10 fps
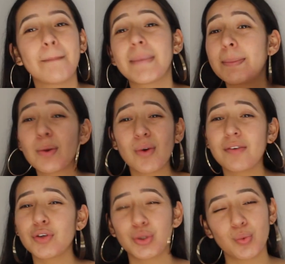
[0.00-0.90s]
and maybe
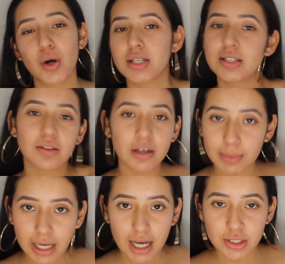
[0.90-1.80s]
wherever you are it's still gonna
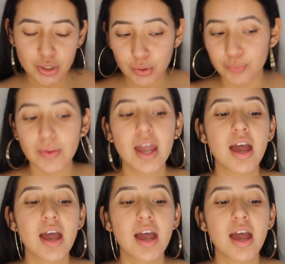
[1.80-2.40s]
be hot too.